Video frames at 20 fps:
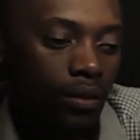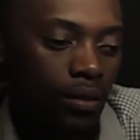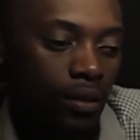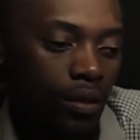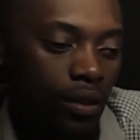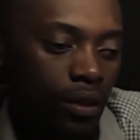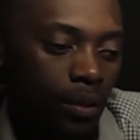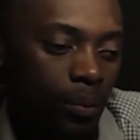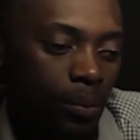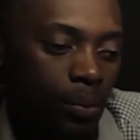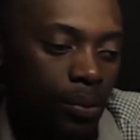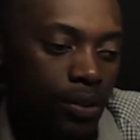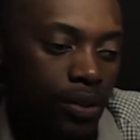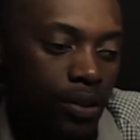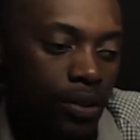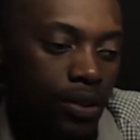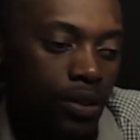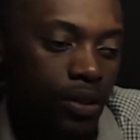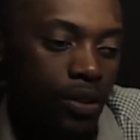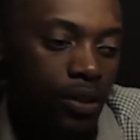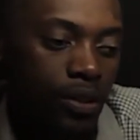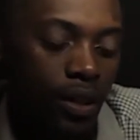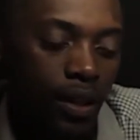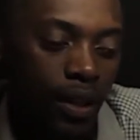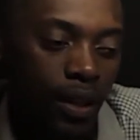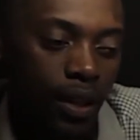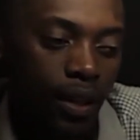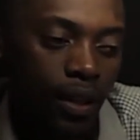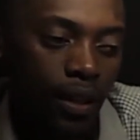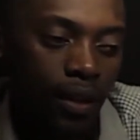at position
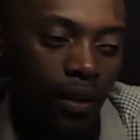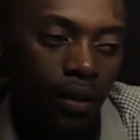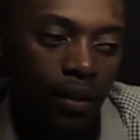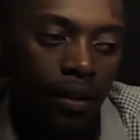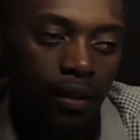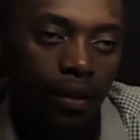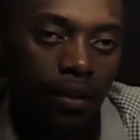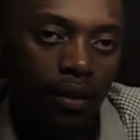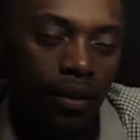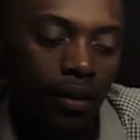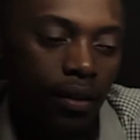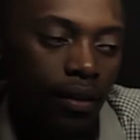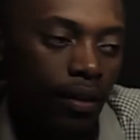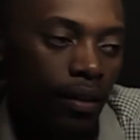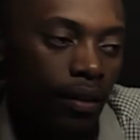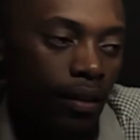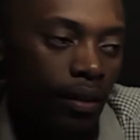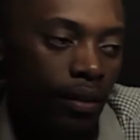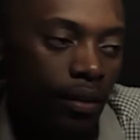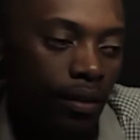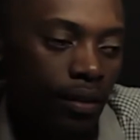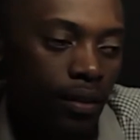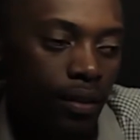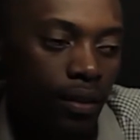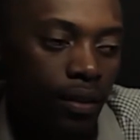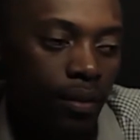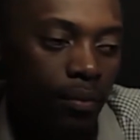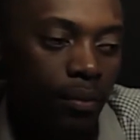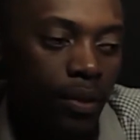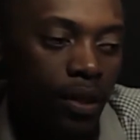A, and
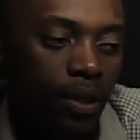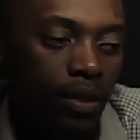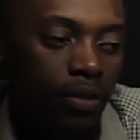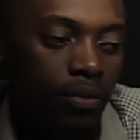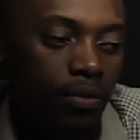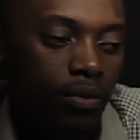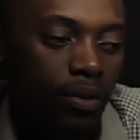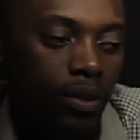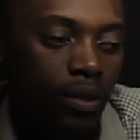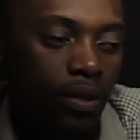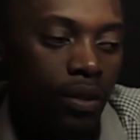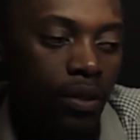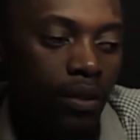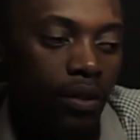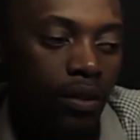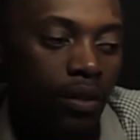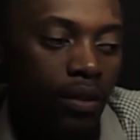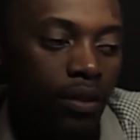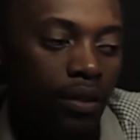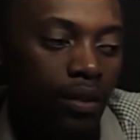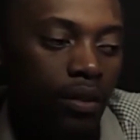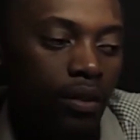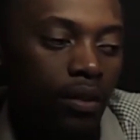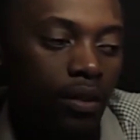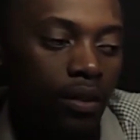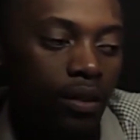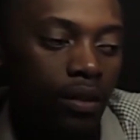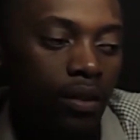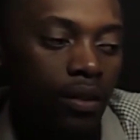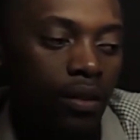it may swing
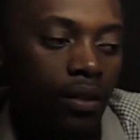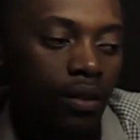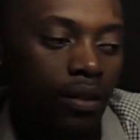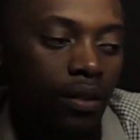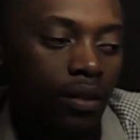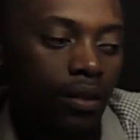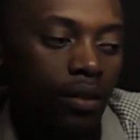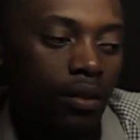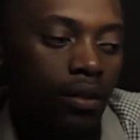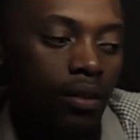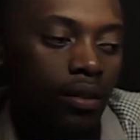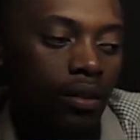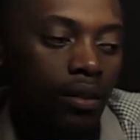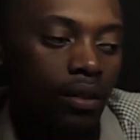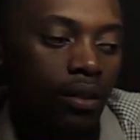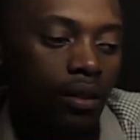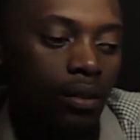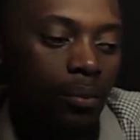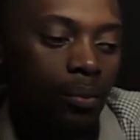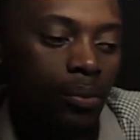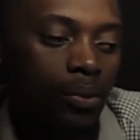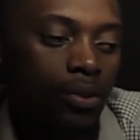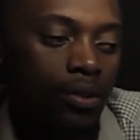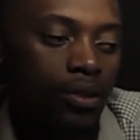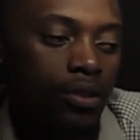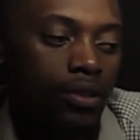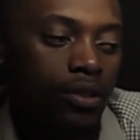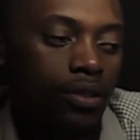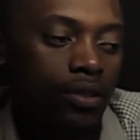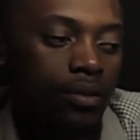at
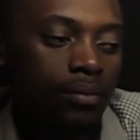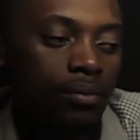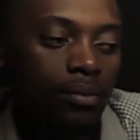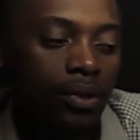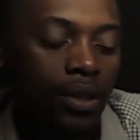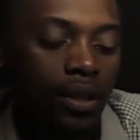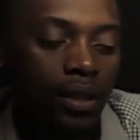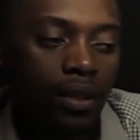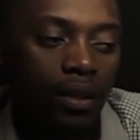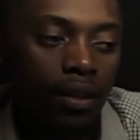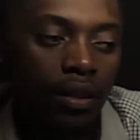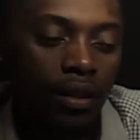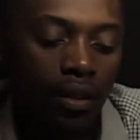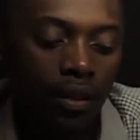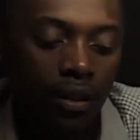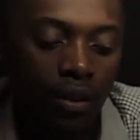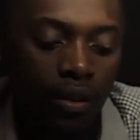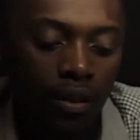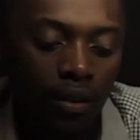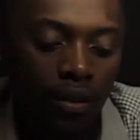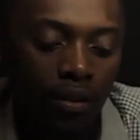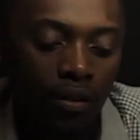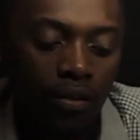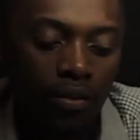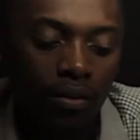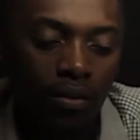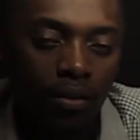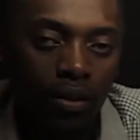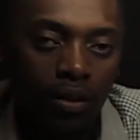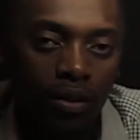position B.
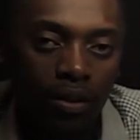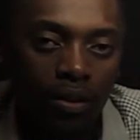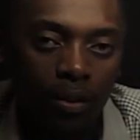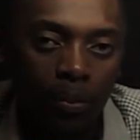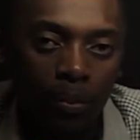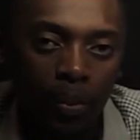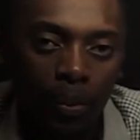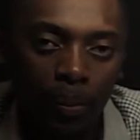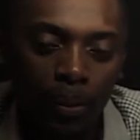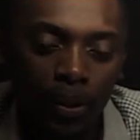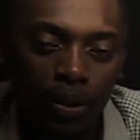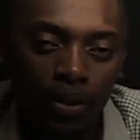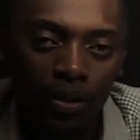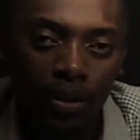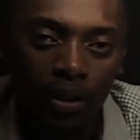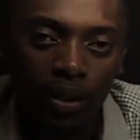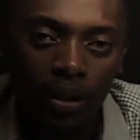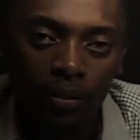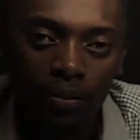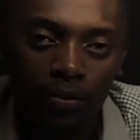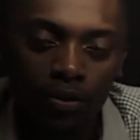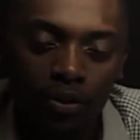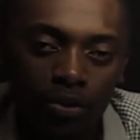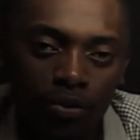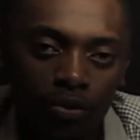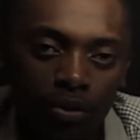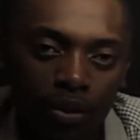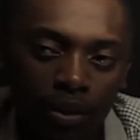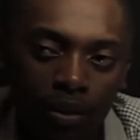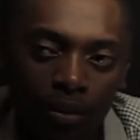So a simple pendulum will
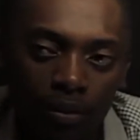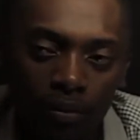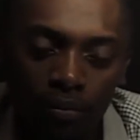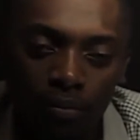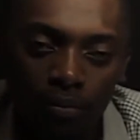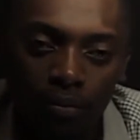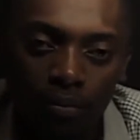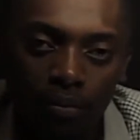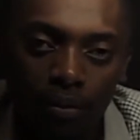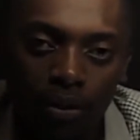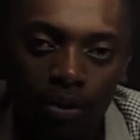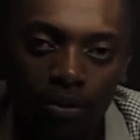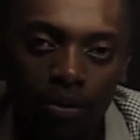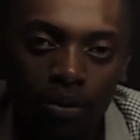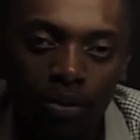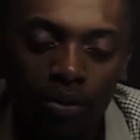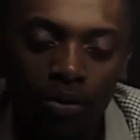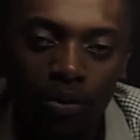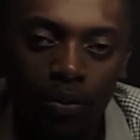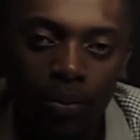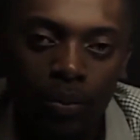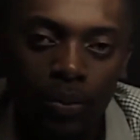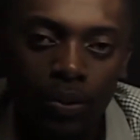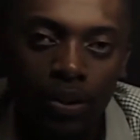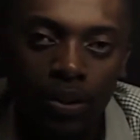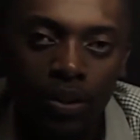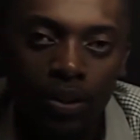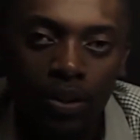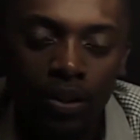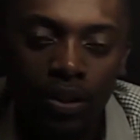swing between two
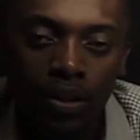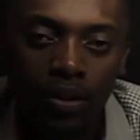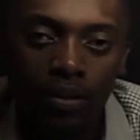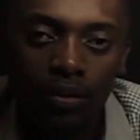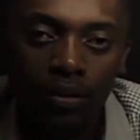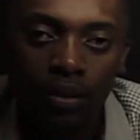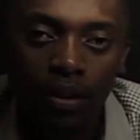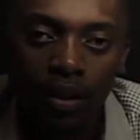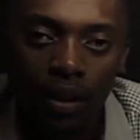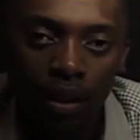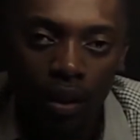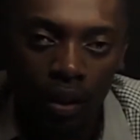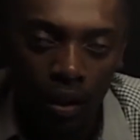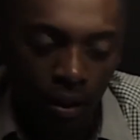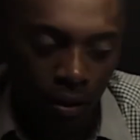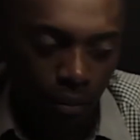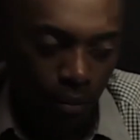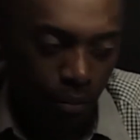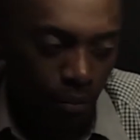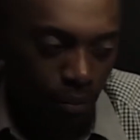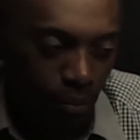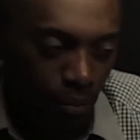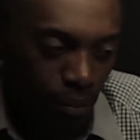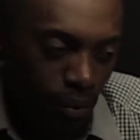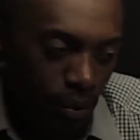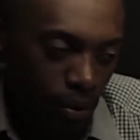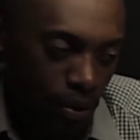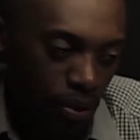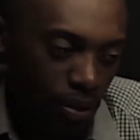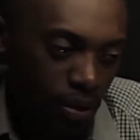positions,
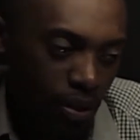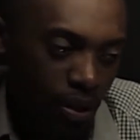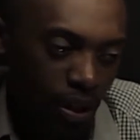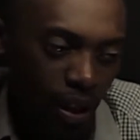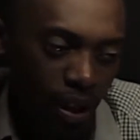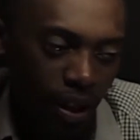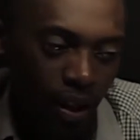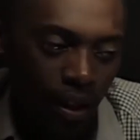position A